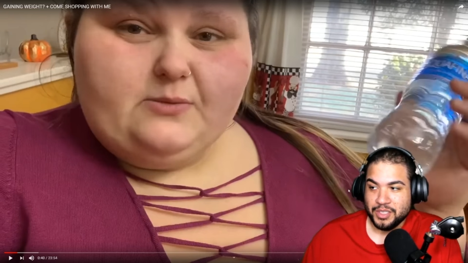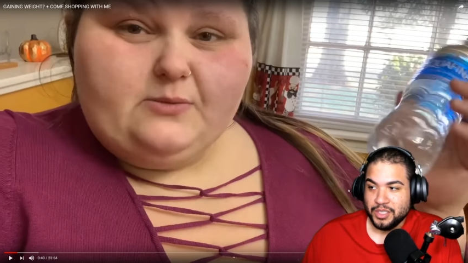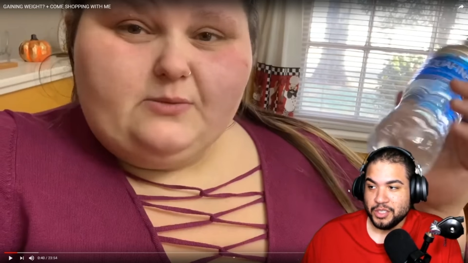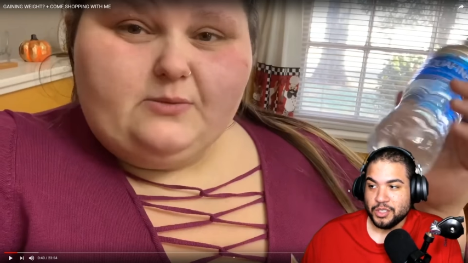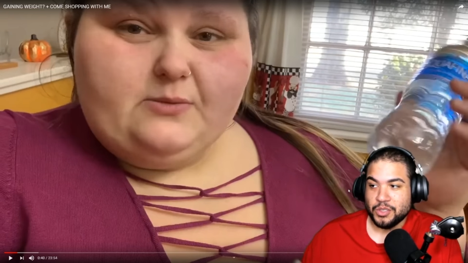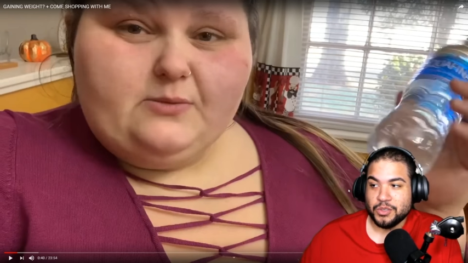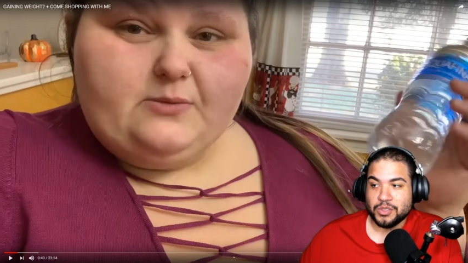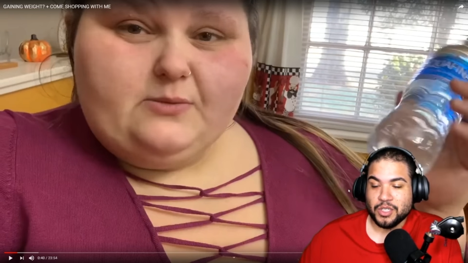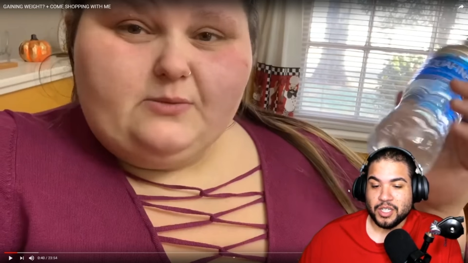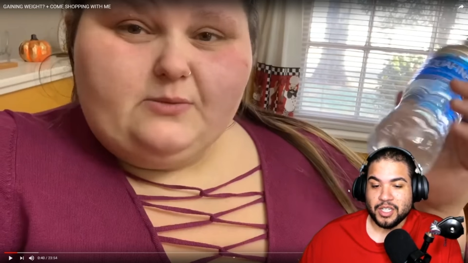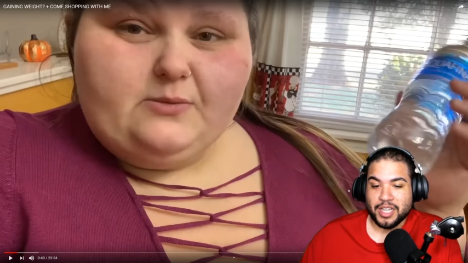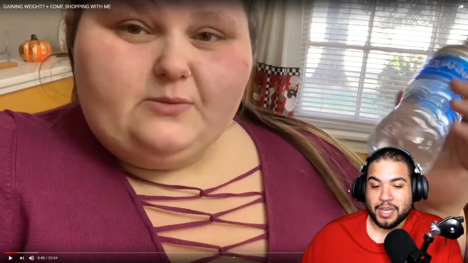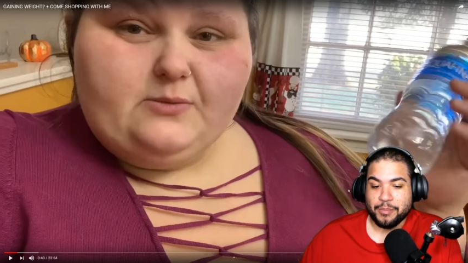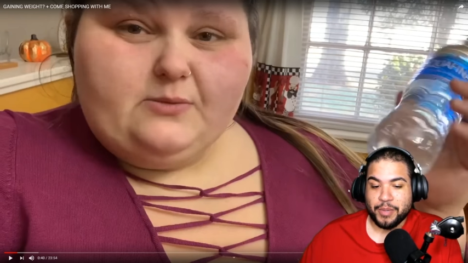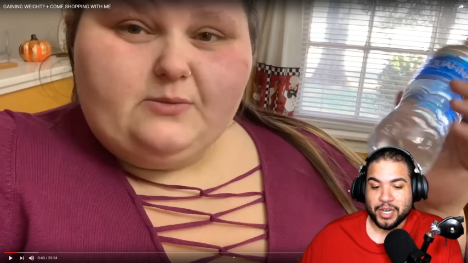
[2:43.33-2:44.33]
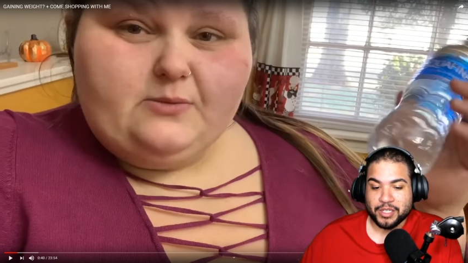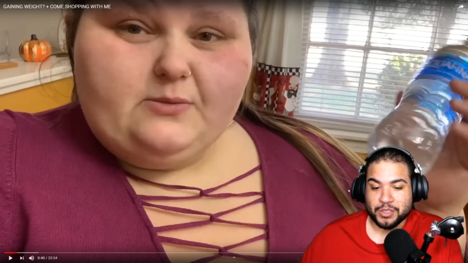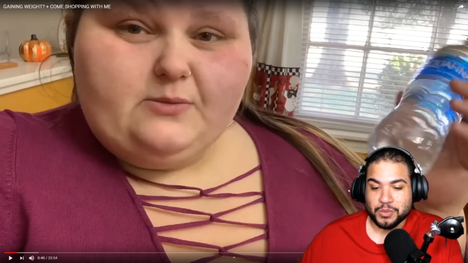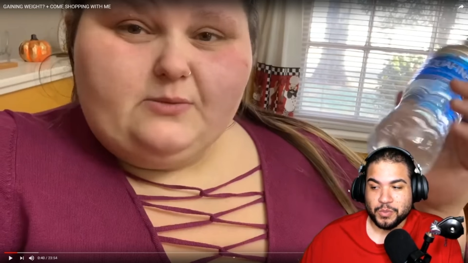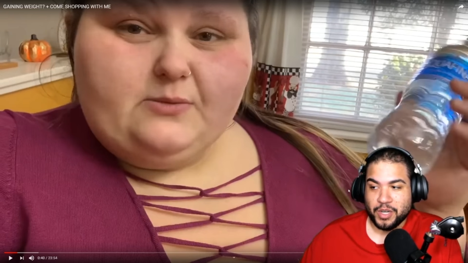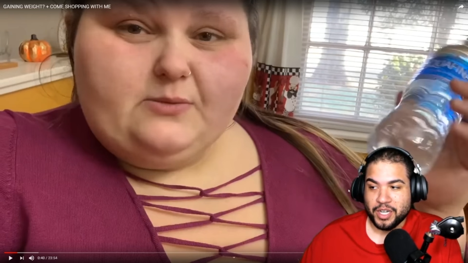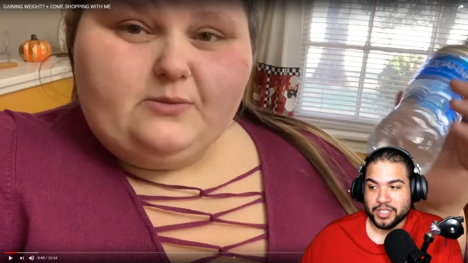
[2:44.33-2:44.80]
Speaker 1: use all of that bottled
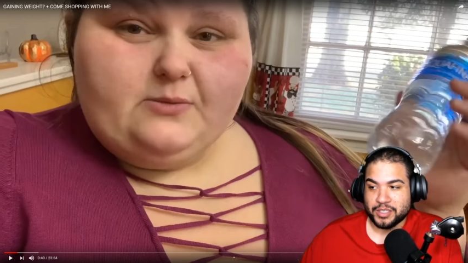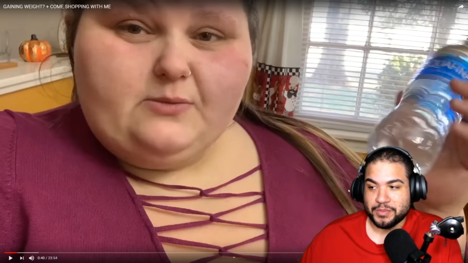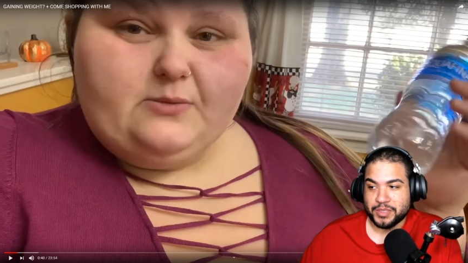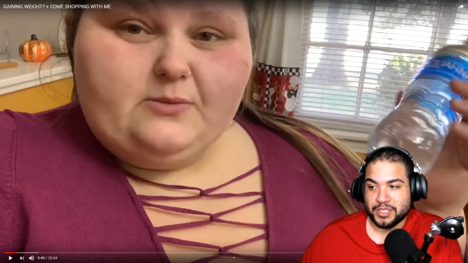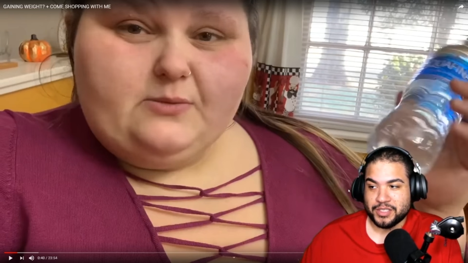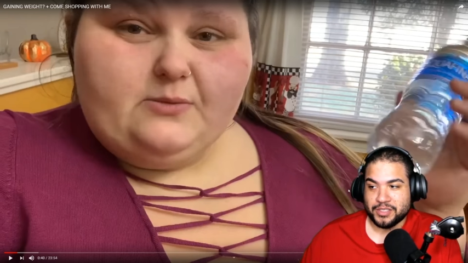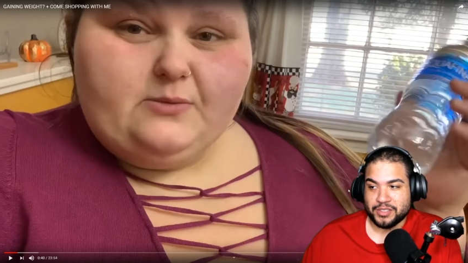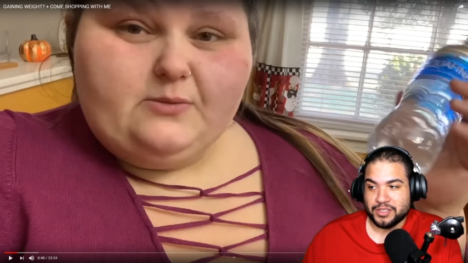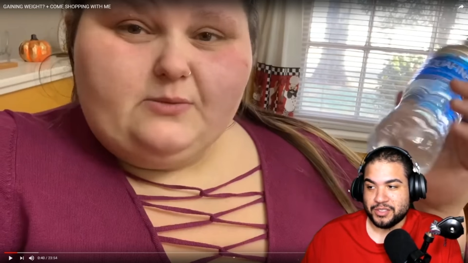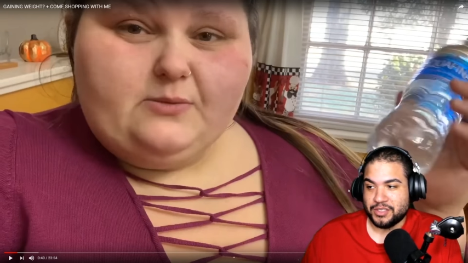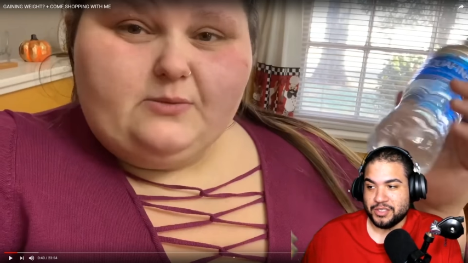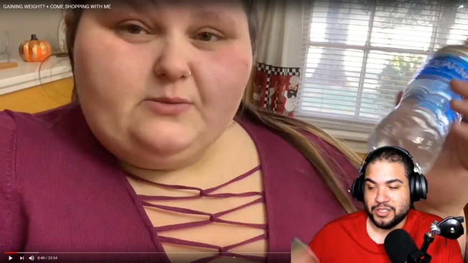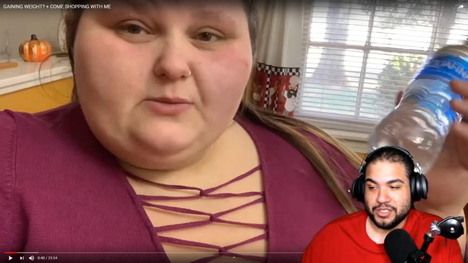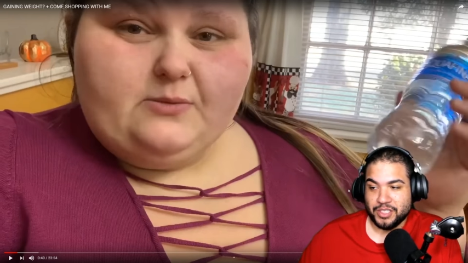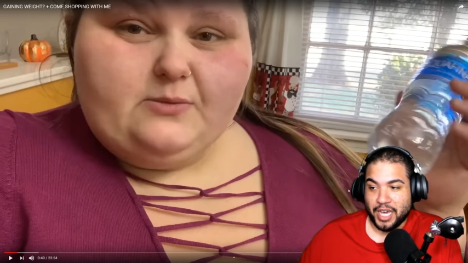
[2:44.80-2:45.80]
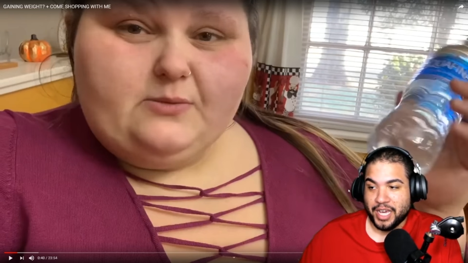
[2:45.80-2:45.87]
water because I